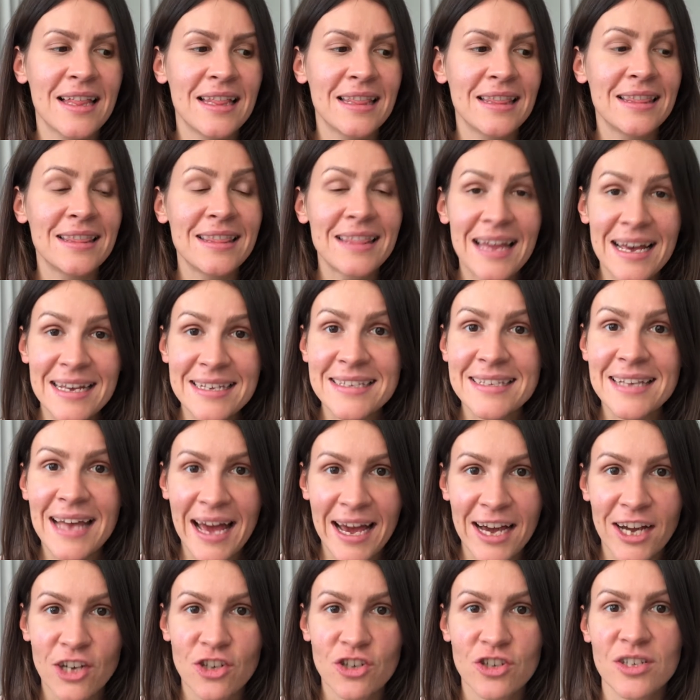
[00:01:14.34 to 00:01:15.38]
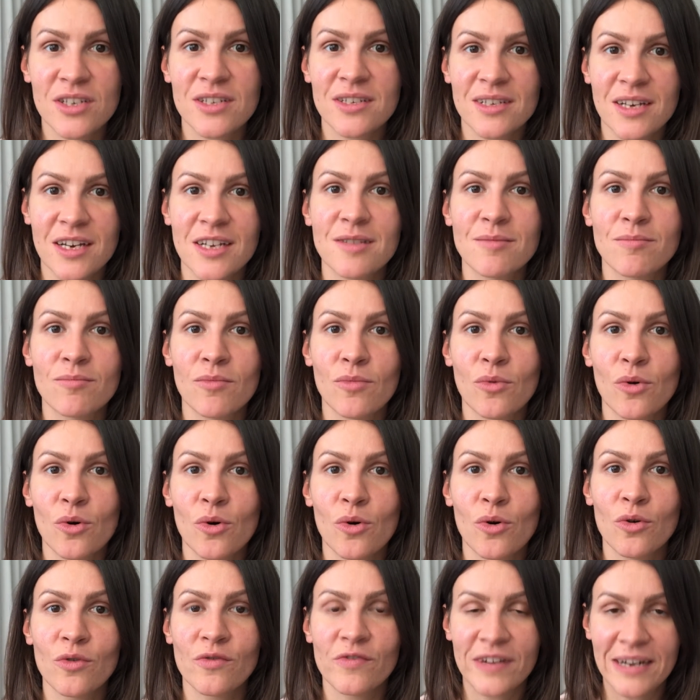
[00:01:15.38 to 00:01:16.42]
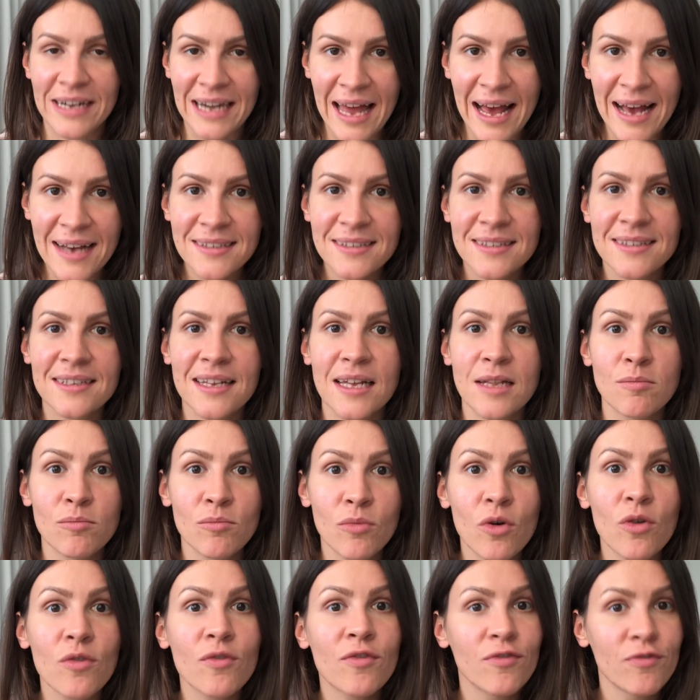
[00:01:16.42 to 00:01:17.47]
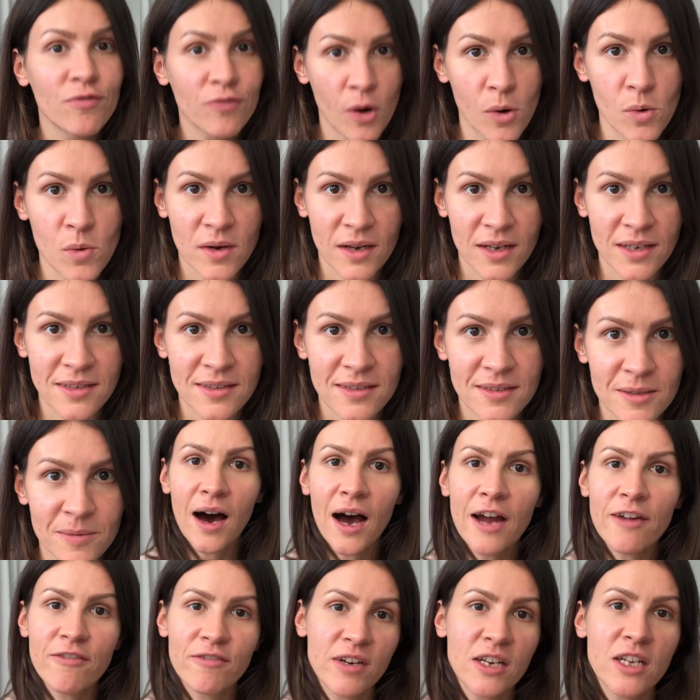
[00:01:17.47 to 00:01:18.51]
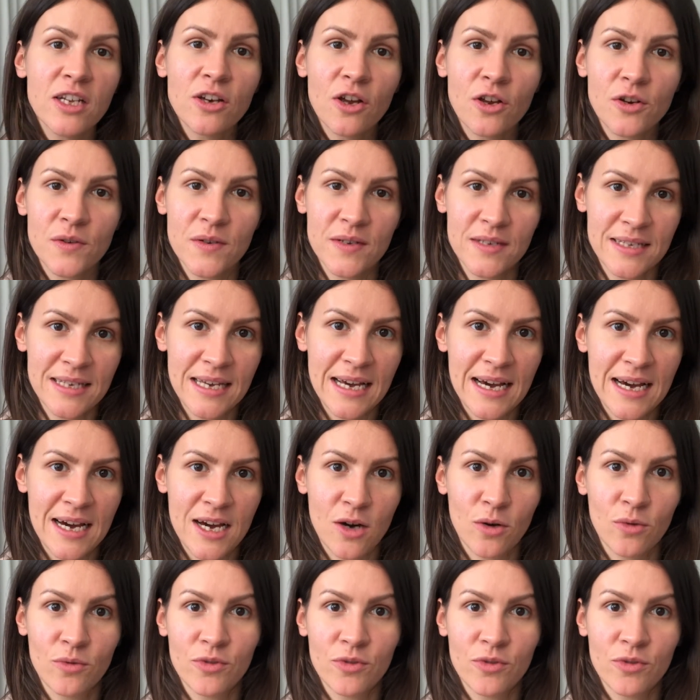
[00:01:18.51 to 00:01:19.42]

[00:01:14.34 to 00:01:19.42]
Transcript: less anxious and more relaxed and more focused. I really notice how